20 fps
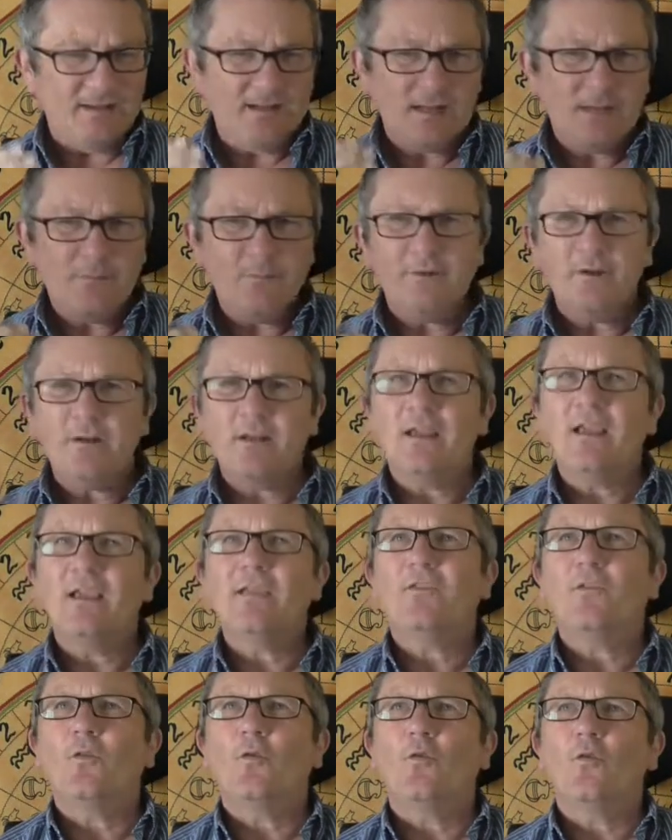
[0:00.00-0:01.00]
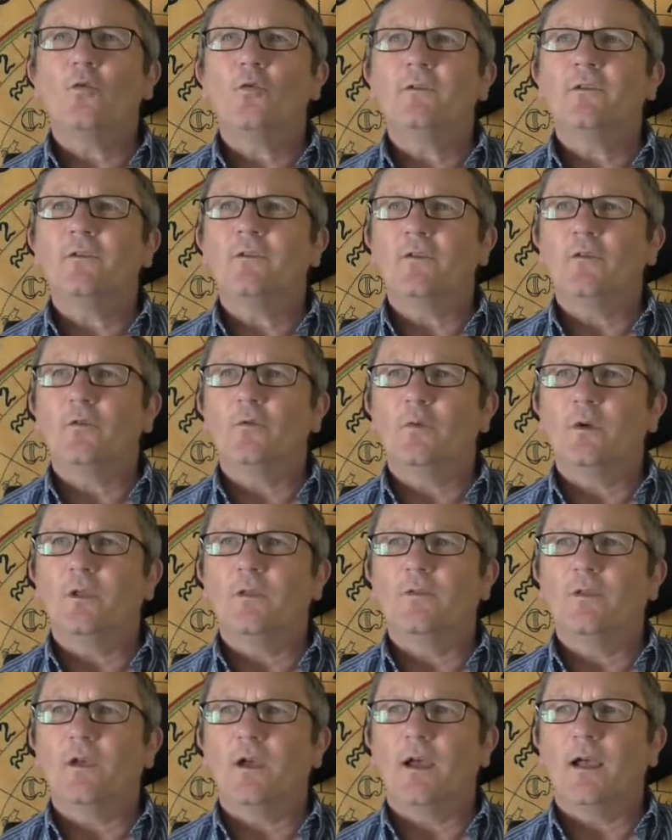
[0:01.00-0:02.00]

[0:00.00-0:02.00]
Libra, it's all to do with